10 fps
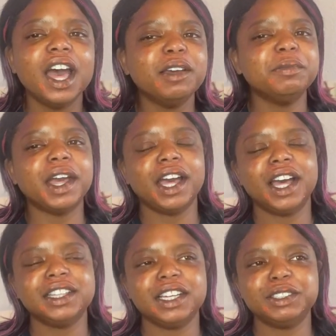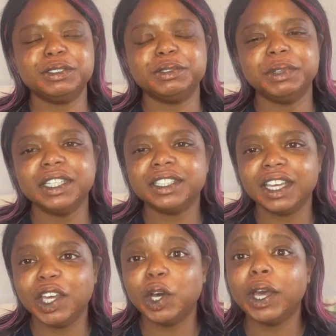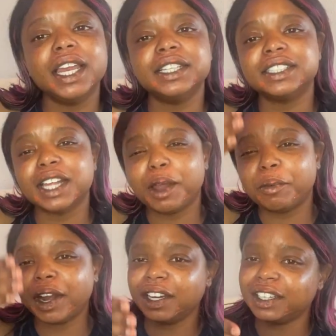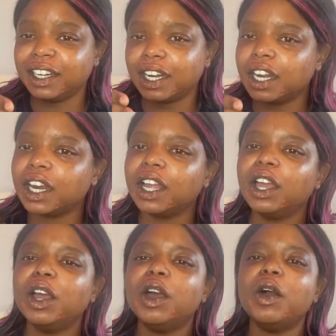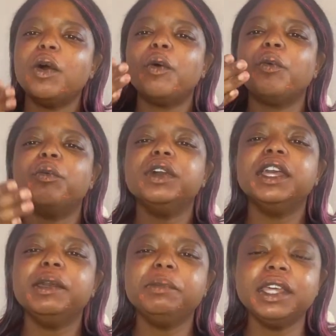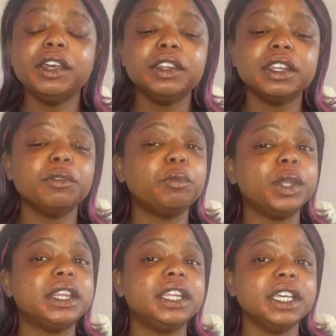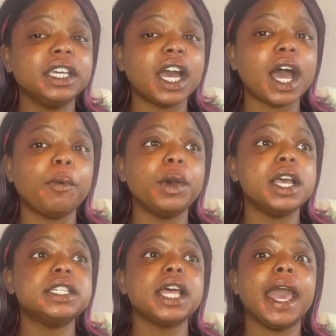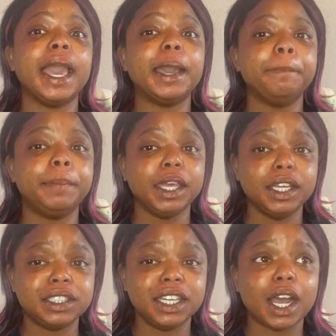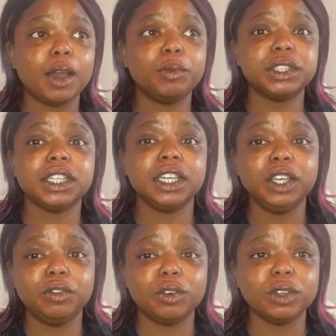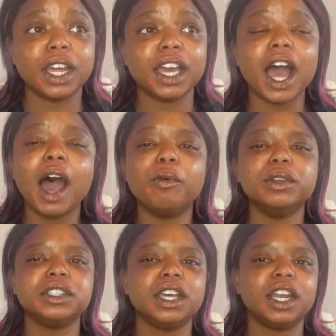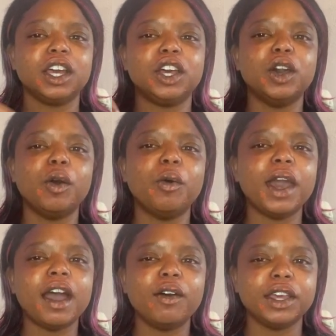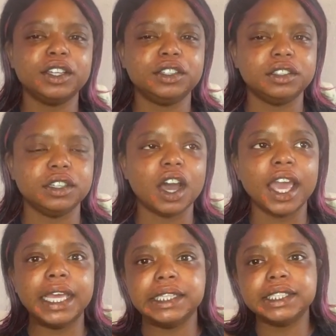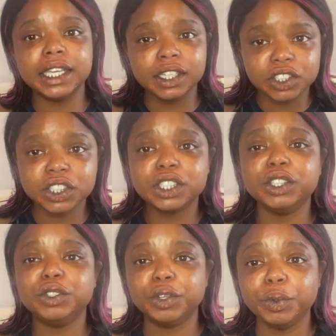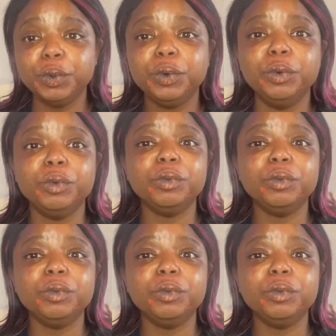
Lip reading: nah, I thought you was mean as hell, and it stopped right there. Women would think I was a bitch and I was evil. Like I was gonna go out and intentionally do